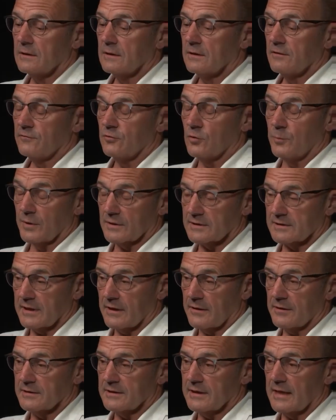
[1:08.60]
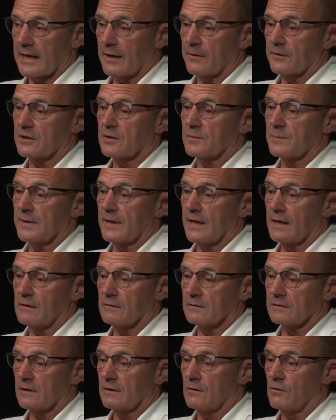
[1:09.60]
for posterity, how it can be
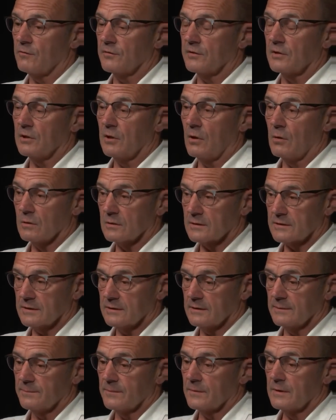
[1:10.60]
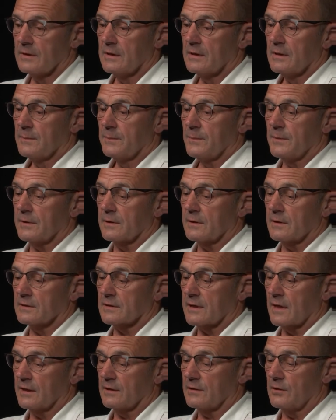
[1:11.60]
held over the long term. Because
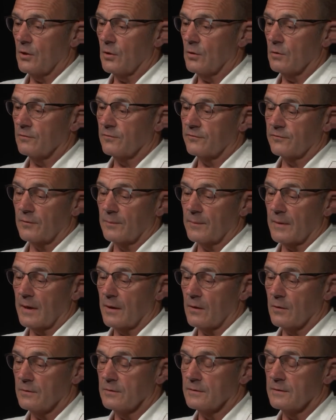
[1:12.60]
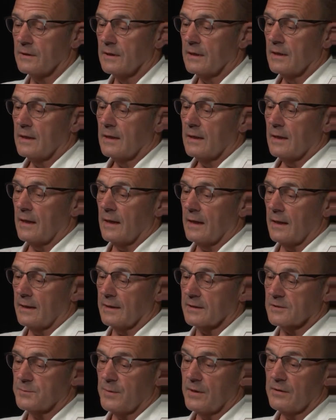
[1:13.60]
I know from my own
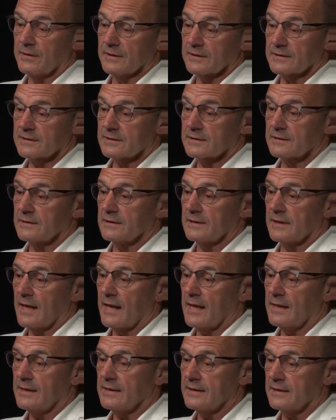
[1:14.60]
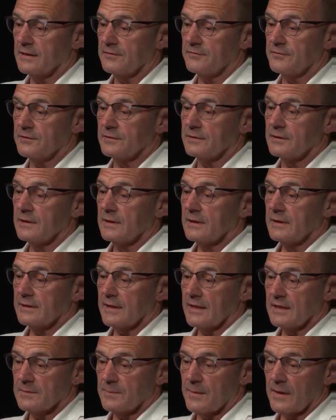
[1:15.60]
experience that any given
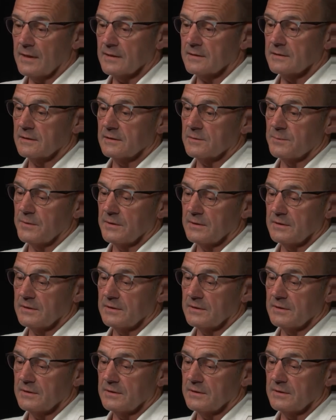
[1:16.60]
database that's been